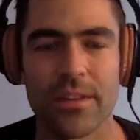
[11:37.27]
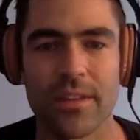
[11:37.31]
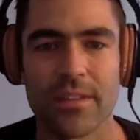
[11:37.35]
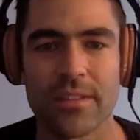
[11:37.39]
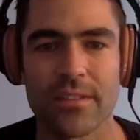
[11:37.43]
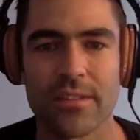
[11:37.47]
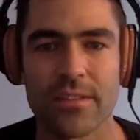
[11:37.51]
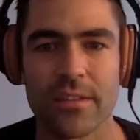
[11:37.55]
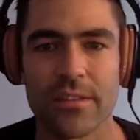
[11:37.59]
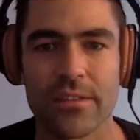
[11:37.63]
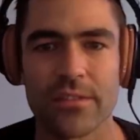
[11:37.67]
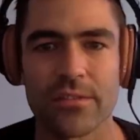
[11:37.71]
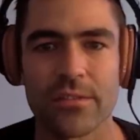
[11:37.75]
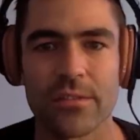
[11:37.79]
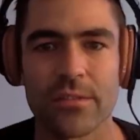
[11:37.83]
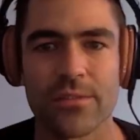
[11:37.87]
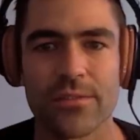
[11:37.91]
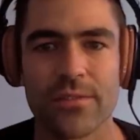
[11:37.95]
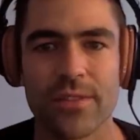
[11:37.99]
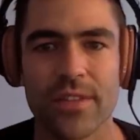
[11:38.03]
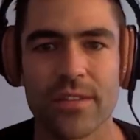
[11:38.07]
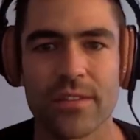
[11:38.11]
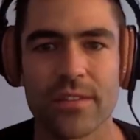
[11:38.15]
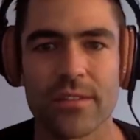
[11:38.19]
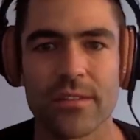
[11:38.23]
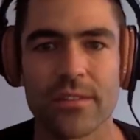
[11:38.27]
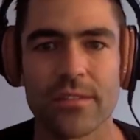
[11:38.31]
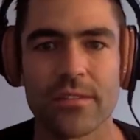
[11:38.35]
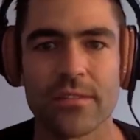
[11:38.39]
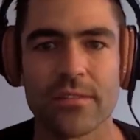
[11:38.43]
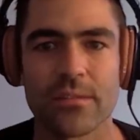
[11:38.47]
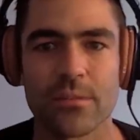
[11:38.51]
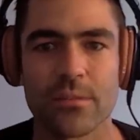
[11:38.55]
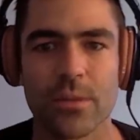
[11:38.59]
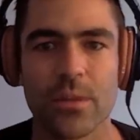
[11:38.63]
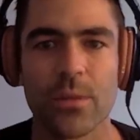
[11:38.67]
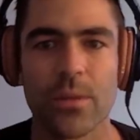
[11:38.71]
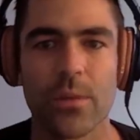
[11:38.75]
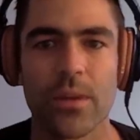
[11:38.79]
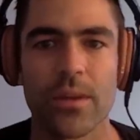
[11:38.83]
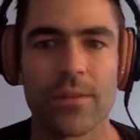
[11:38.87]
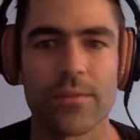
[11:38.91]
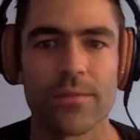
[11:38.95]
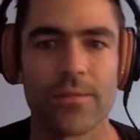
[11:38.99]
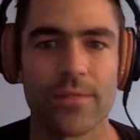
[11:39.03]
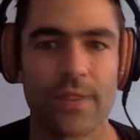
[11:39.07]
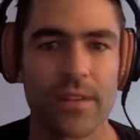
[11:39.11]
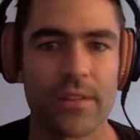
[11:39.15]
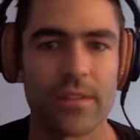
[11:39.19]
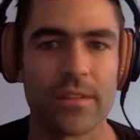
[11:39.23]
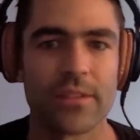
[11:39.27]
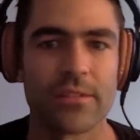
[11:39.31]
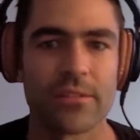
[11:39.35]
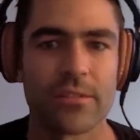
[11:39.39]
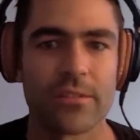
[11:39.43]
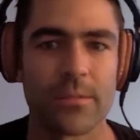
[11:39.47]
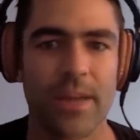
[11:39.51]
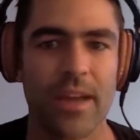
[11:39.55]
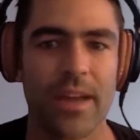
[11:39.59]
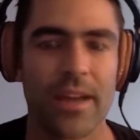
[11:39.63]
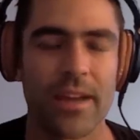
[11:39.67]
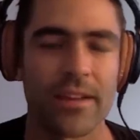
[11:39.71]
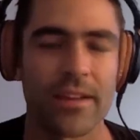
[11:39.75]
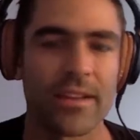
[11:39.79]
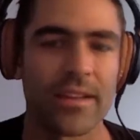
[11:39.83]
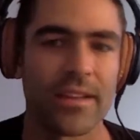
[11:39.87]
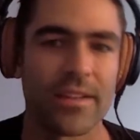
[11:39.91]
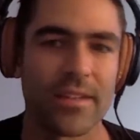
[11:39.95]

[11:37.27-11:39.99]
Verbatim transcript: that starts to affect the swing weight fairly dramatically.